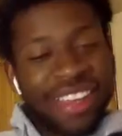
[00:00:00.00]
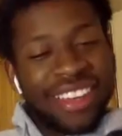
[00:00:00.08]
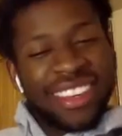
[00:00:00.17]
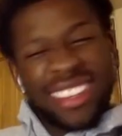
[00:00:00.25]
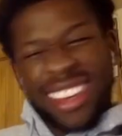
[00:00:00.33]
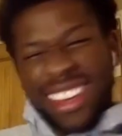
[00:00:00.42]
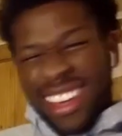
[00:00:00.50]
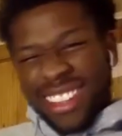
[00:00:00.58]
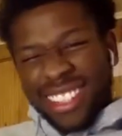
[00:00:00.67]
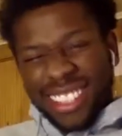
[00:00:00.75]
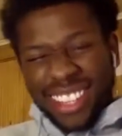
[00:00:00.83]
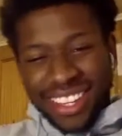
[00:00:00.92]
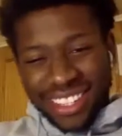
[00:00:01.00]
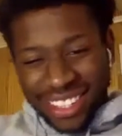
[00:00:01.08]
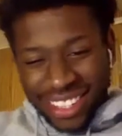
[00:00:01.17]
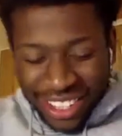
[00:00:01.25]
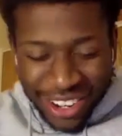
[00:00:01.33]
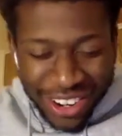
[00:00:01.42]
yeah, yeah, I just say
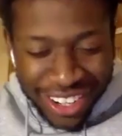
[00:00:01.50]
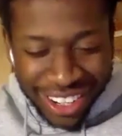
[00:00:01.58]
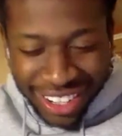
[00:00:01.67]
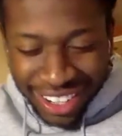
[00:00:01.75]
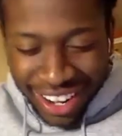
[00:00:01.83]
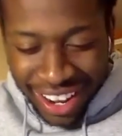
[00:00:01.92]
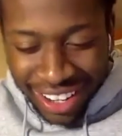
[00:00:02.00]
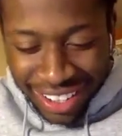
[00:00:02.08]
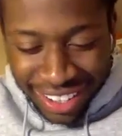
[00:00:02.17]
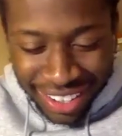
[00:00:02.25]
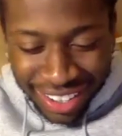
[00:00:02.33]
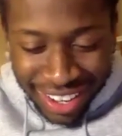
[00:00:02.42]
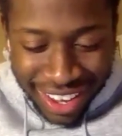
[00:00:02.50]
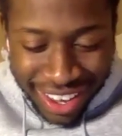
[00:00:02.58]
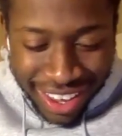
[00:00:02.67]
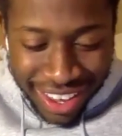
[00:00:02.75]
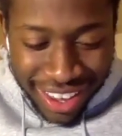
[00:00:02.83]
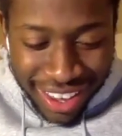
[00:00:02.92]
it's, it's, an honor. Like
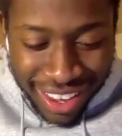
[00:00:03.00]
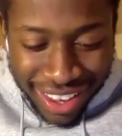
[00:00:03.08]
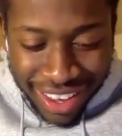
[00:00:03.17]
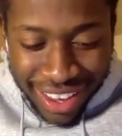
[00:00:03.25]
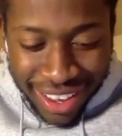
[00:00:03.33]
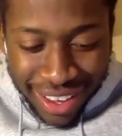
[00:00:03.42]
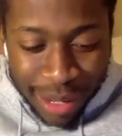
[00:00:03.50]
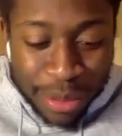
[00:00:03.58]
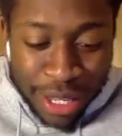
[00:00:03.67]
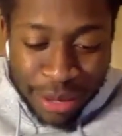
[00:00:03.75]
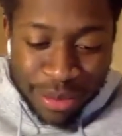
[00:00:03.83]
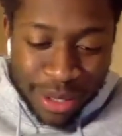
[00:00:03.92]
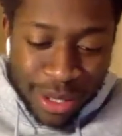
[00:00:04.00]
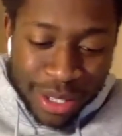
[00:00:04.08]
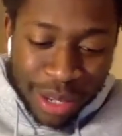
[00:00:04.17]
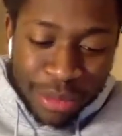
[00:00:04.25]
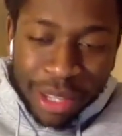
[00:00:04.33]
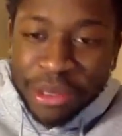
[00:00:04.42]
sometimes
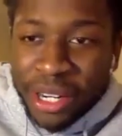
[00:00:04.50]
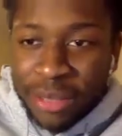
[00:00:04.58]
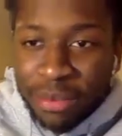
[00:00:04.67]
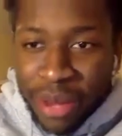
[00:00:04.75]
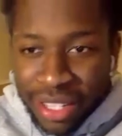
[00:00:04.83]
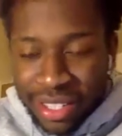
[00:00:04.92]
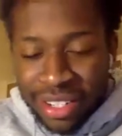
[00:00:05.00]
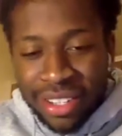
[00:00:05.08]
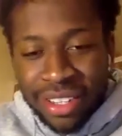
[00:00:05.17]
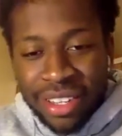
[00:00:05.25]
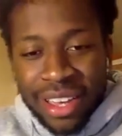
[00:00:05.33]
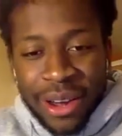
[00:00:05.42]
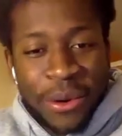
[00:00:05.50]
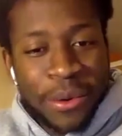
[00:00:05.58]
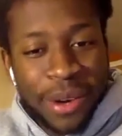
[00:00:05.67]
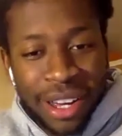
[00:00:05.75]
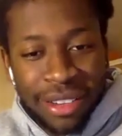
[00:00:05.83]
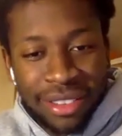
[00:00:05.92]
sometimes you're expecting a, a
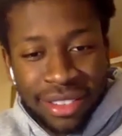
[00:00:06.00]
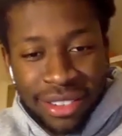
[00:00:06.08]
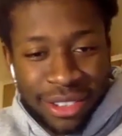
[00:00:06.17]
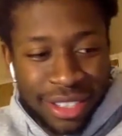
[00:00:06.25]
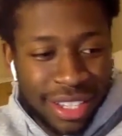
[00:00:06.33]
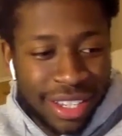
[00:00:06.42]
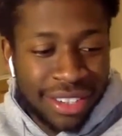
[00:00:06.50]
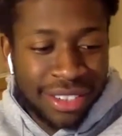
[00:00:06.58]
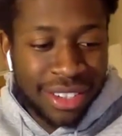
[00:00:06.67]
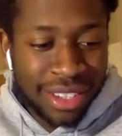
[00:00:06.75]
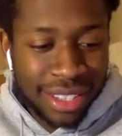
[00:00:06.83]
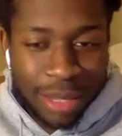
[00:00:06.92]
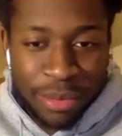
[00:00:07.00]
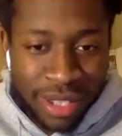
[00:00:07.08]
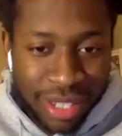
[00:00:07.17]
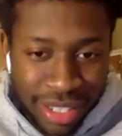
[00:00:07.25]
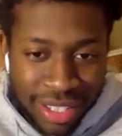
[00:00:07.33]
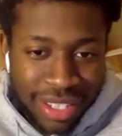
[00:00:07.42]
call up, not to not to
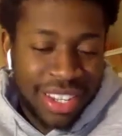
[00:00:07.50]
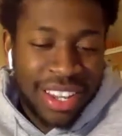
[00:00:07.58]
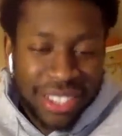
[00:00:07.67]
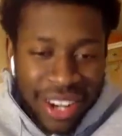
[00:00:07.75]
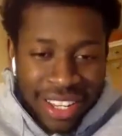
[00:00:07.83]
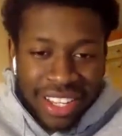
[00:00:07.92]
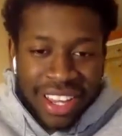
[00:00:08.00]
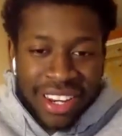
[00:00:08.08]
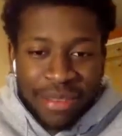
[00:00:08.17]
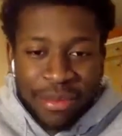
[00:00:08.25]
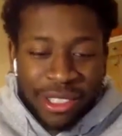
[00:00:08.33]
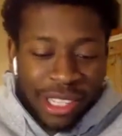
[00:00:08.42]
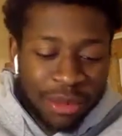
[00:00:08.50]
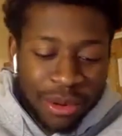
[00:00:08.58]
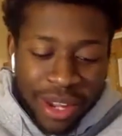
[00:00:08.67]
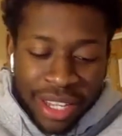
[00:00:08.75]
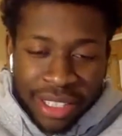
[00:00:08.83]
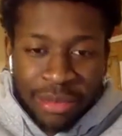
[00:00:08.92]
be to say, try and say it in the most
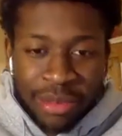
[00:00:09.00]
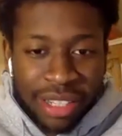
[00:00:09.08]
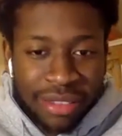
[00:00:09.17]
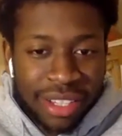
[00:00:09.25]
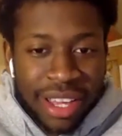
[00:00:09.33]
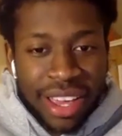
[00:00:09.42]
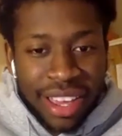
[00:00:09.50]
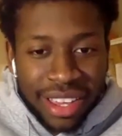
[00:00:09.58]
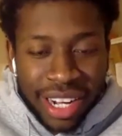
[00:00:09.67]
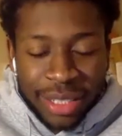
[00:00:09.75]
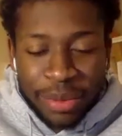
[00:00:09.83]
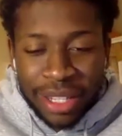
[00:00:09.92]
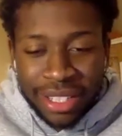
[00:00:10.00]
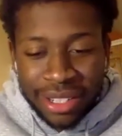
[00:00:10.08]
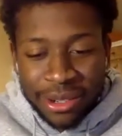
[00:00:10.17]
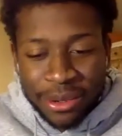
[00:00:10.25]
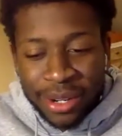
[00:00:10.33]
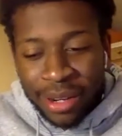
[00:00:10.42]
humble way. Sometimes you'd expect
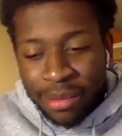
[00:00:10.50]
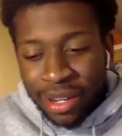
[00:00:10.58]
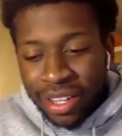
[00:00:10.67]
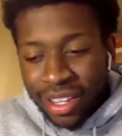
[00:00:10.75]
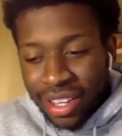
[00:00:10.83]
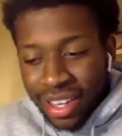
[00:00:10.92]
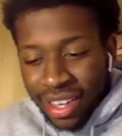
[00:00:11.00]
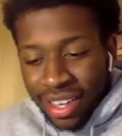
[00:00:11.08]
yeah. call up, but